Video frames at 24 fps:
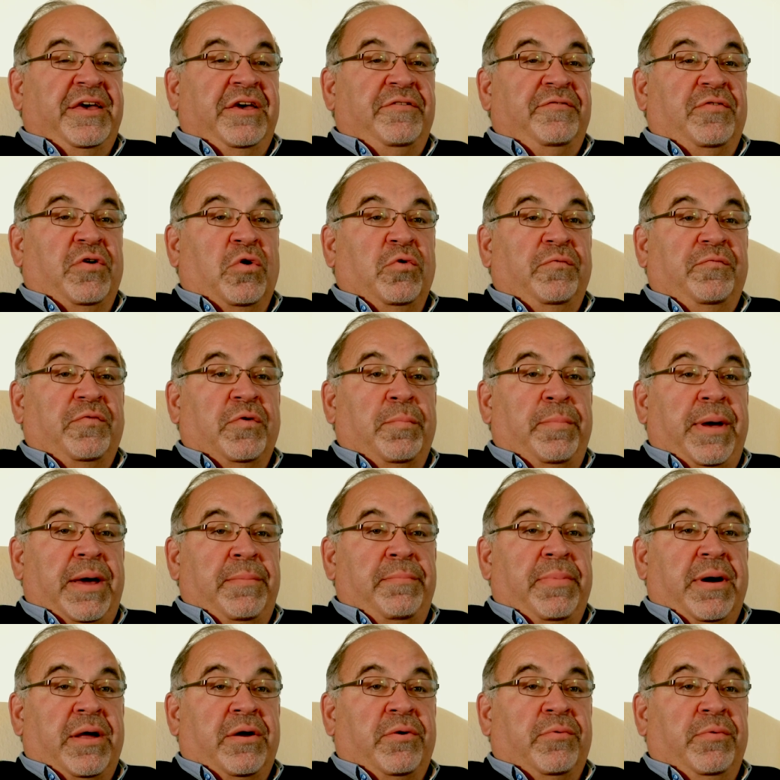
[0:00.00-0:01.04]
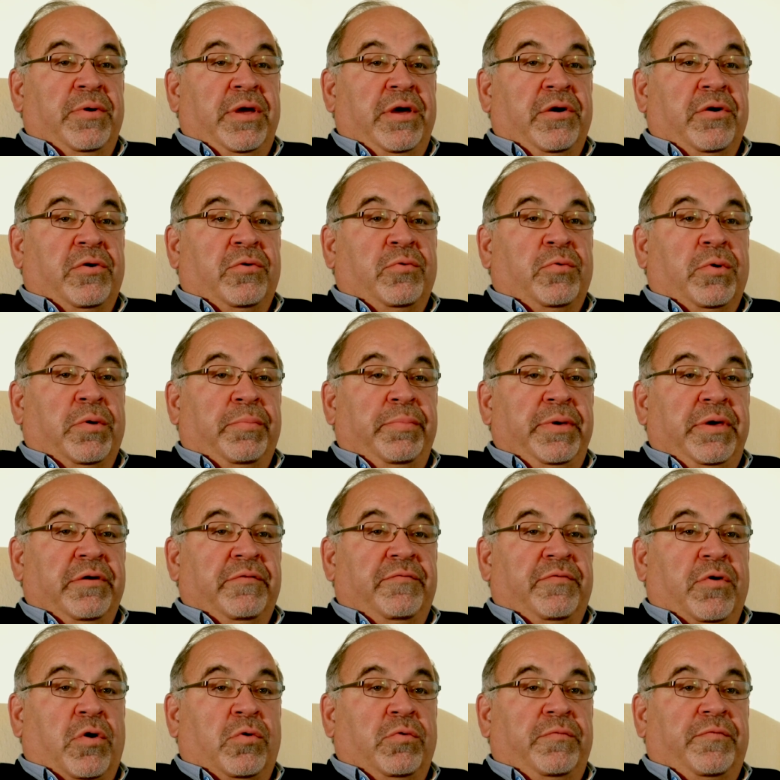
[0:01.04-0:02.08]
A vote for Ben Bonarigo will be a
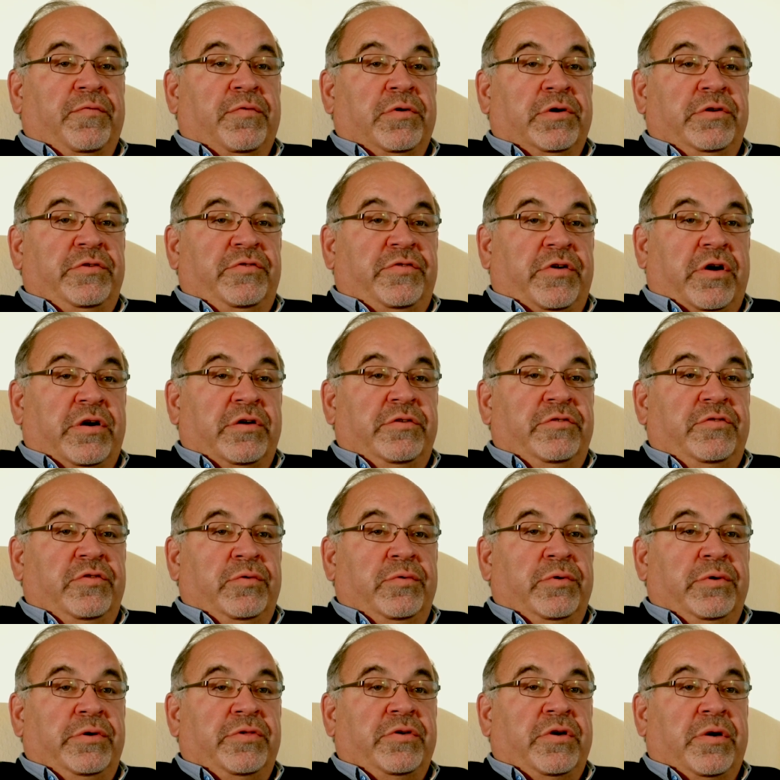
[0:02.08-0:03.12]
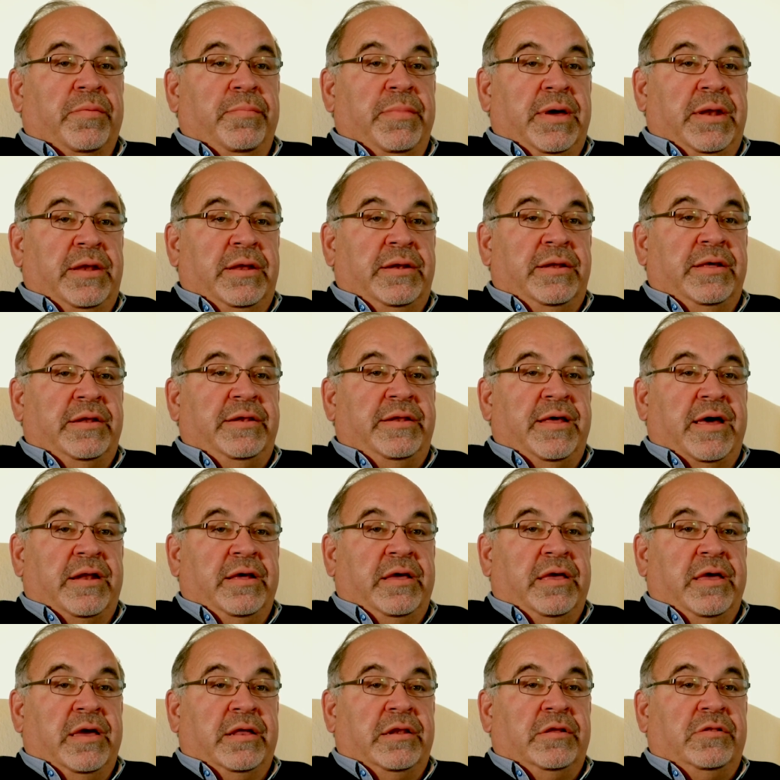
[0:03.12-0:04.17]
vote for a judge who is committed and
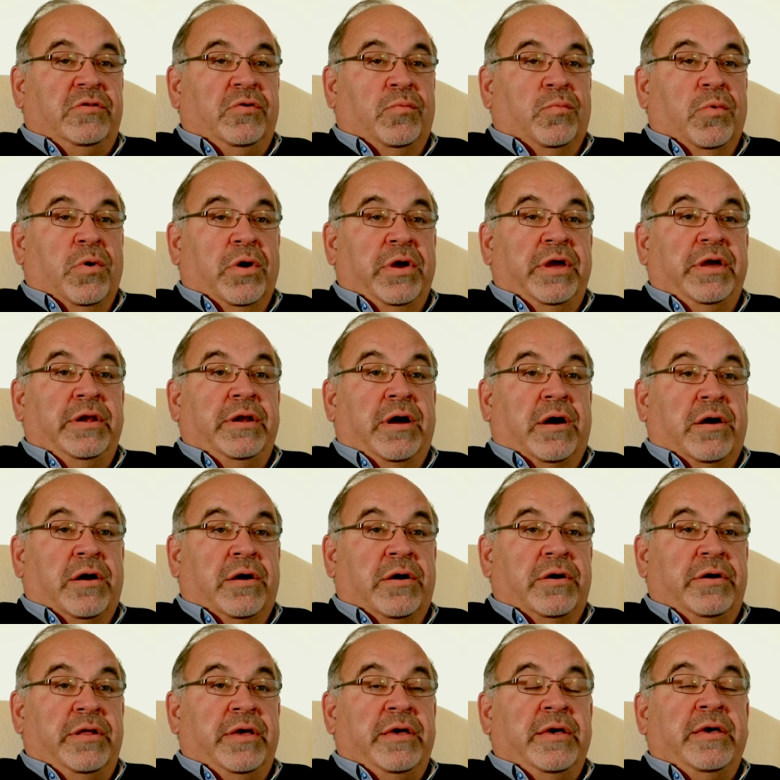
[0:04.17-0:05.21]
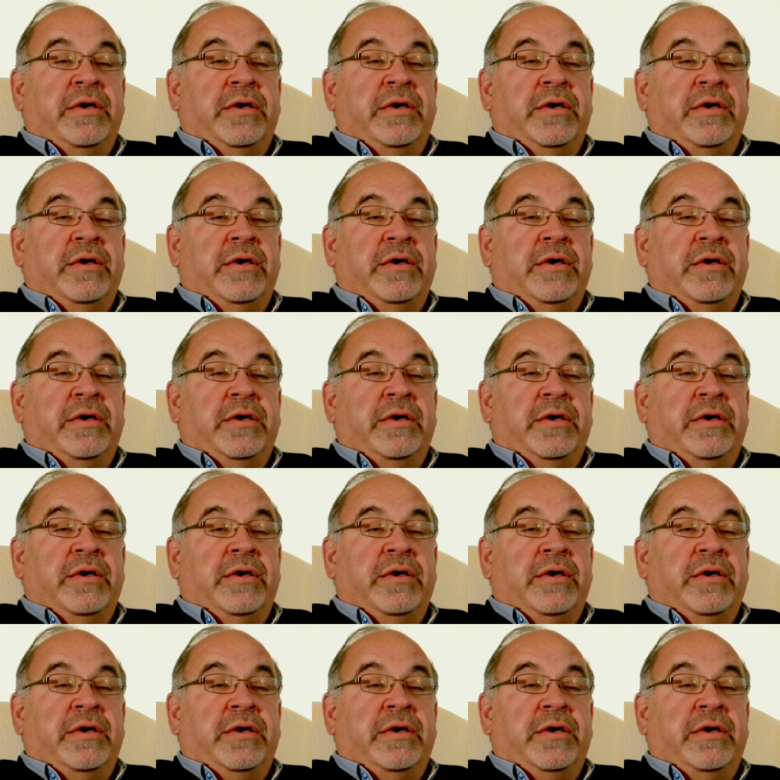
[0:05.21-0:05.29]
dedicated to working hard